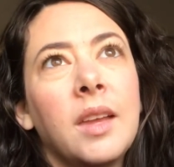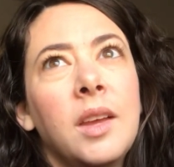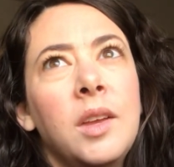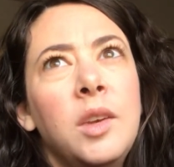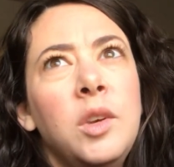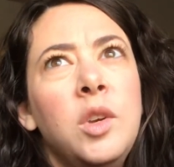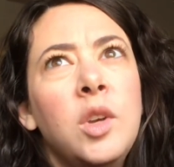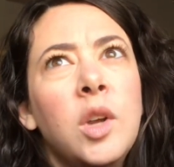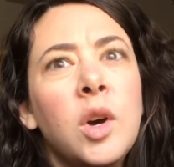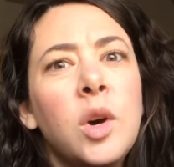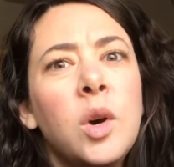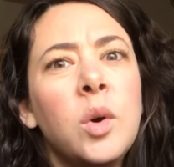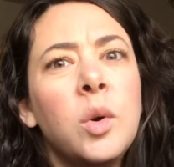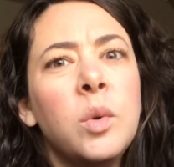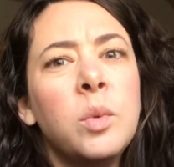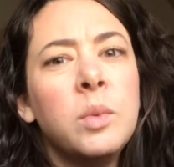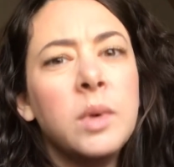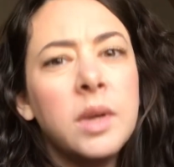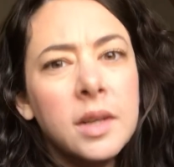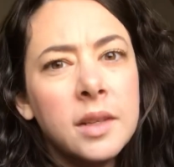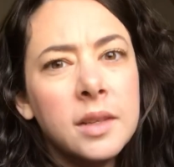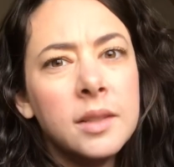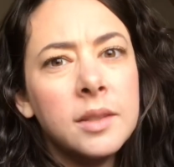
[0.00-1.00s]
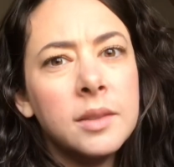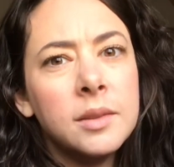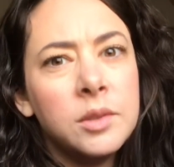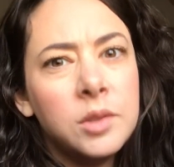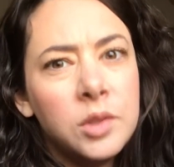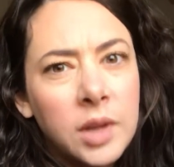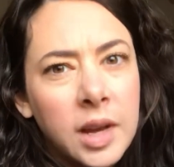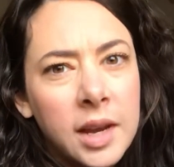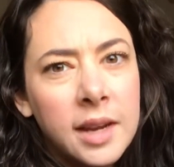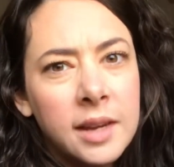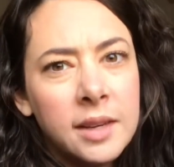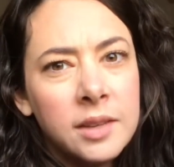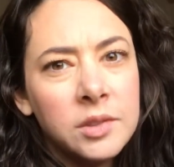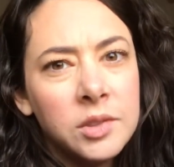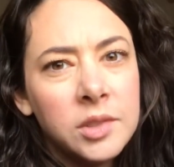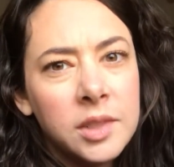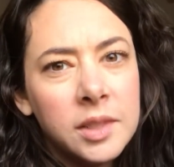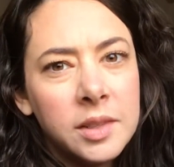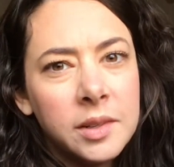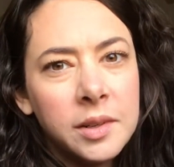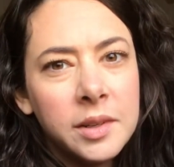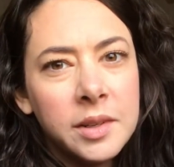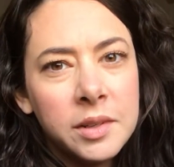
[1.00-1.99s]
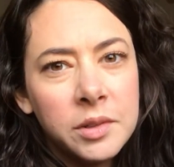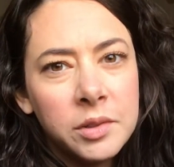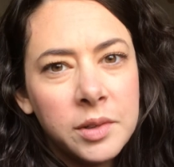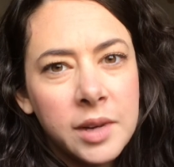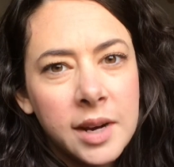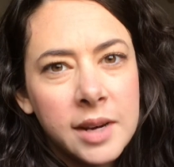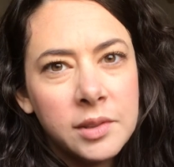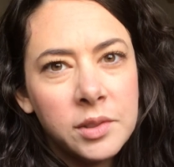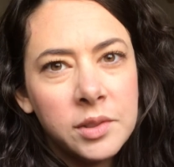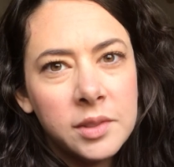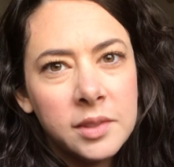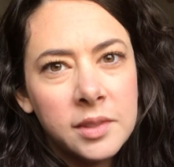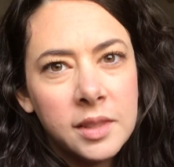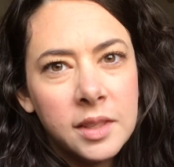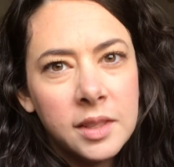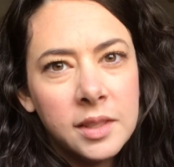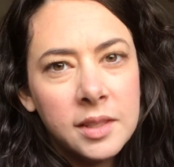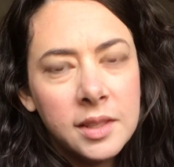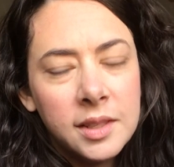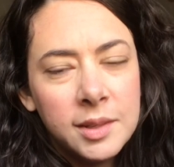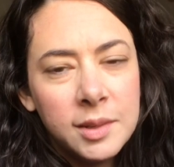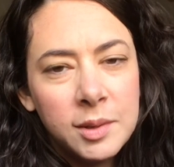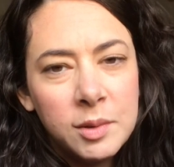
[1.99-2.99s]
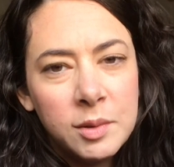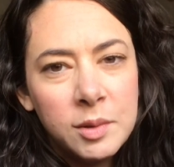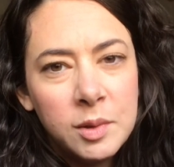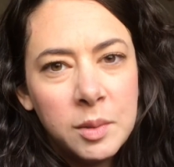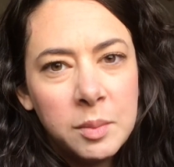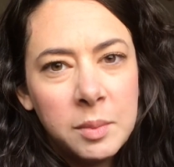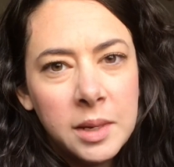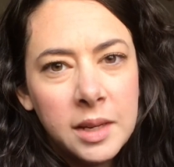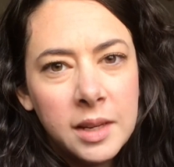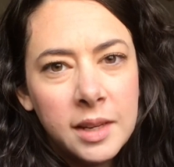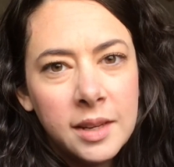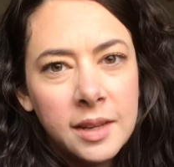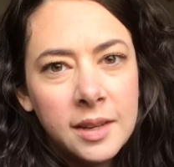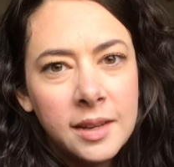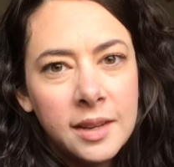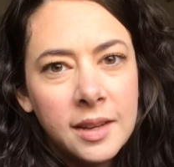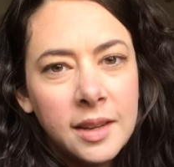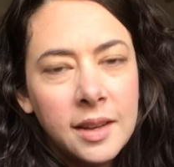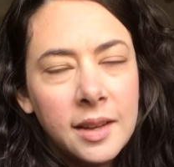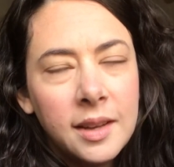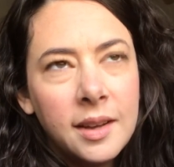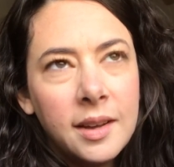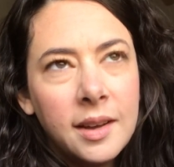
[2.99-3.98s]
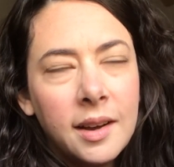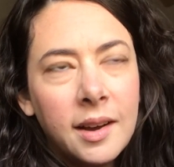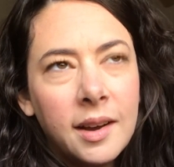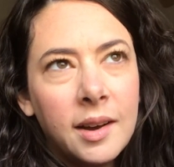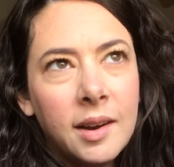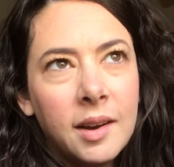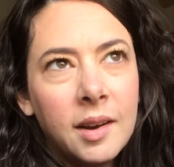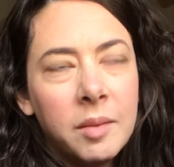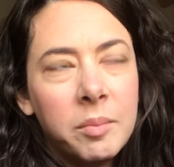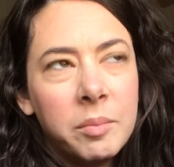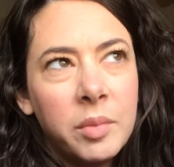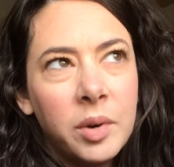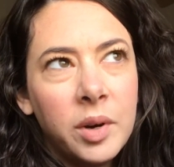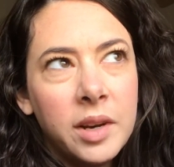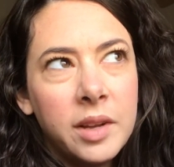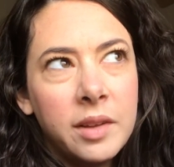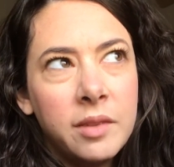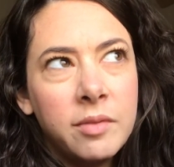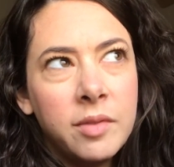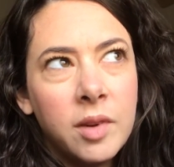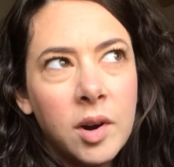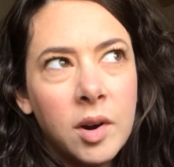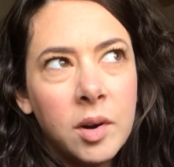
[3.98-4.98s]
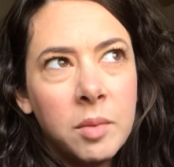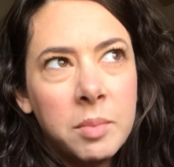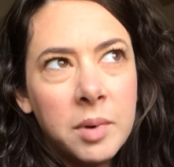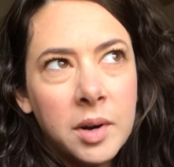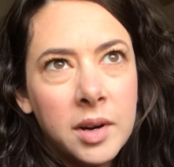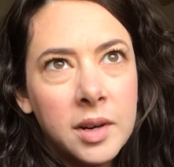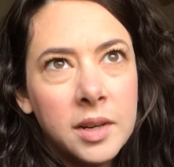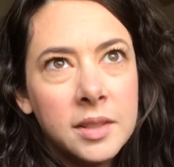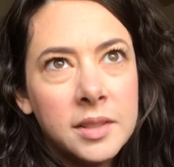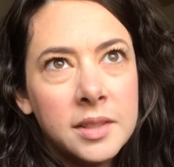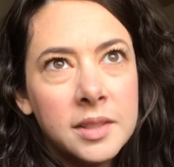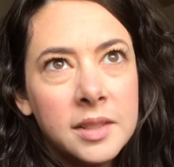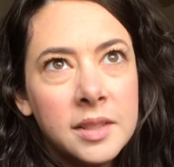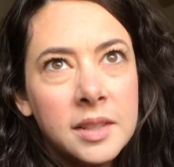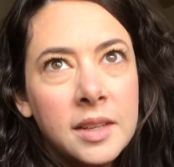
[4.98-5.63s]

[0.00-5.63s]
no real change in her contractions, continued to be pretty far apart.